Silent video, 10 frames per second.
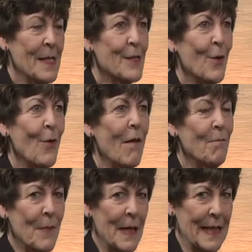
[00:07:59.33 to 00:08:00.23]
So
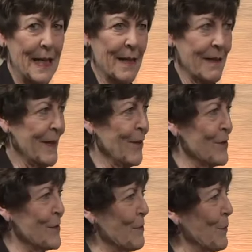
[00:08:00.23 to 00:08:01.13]
again,
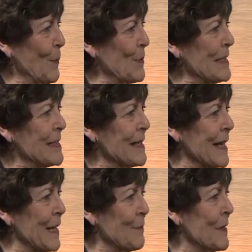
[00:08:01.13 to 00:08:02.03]
there's Bremerton's
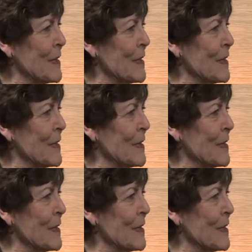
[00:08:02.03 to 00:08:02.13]
name